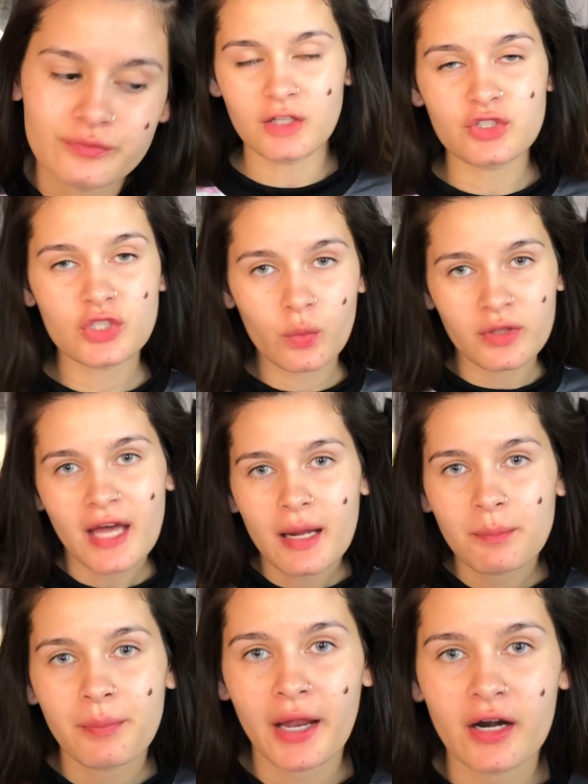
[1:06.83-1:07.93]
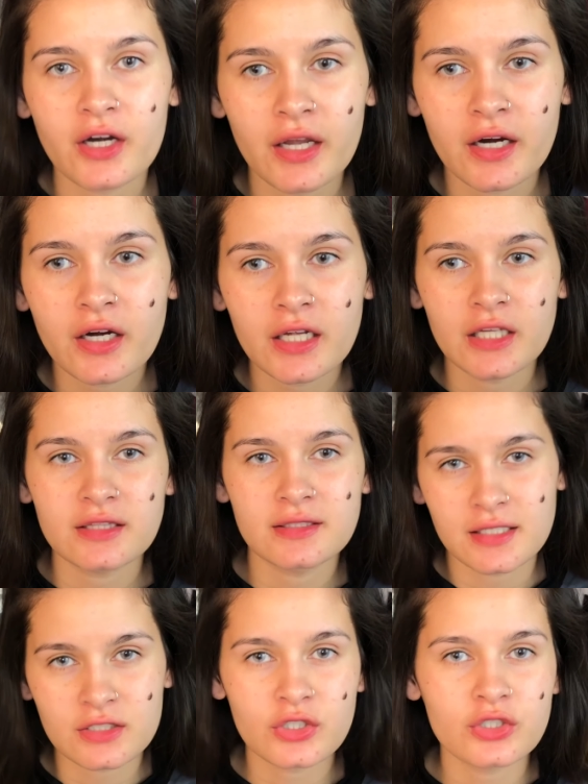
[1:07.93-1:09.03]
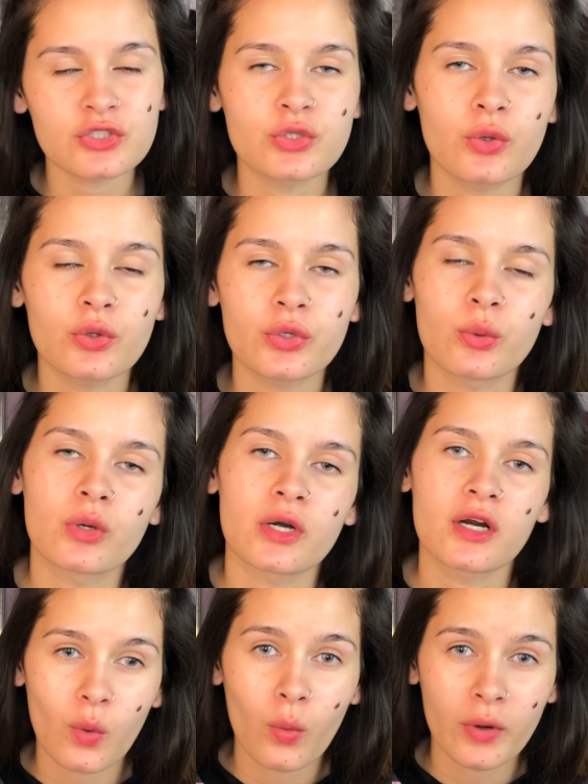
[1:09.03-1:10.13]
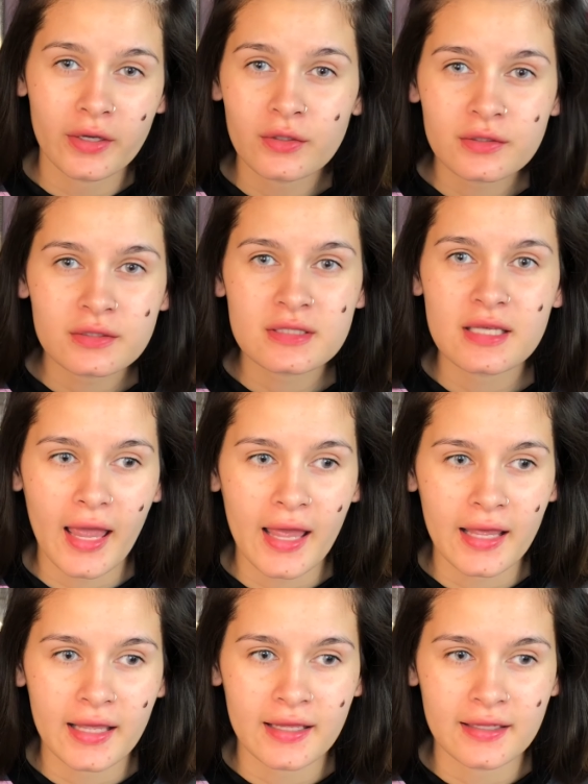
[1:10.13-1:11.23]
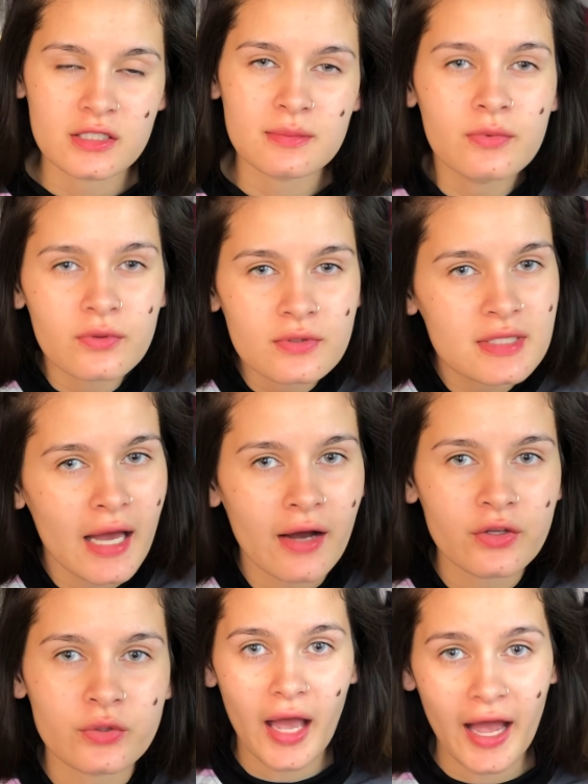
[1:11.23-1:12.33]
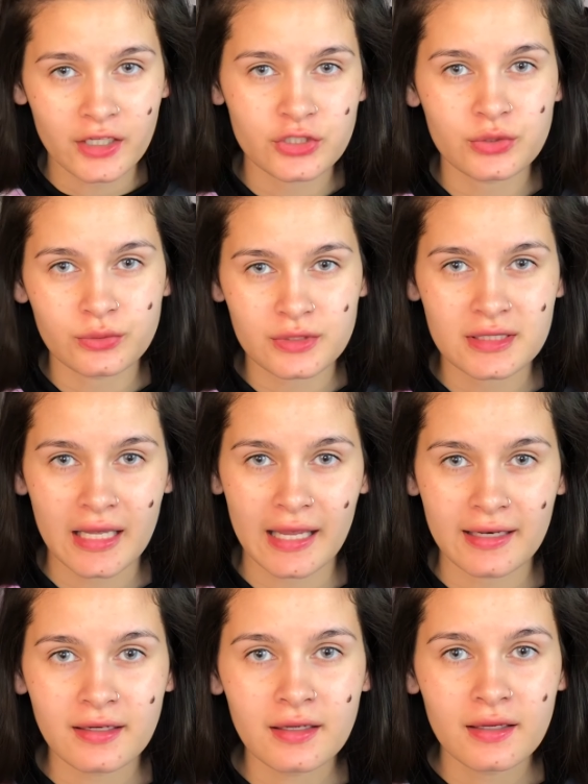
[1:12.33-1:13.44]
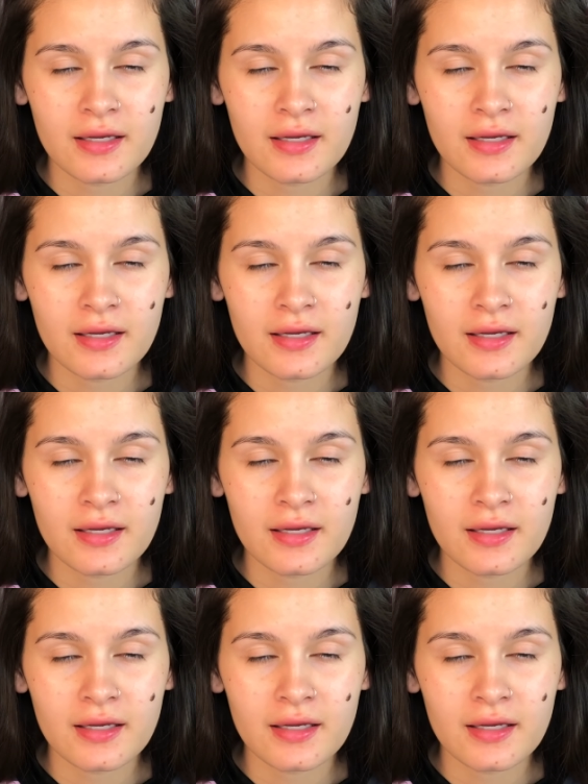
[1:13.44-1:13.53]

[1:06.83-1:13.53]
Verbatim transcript: and so with that barrier, it does control your oils and smooths out your actual skin.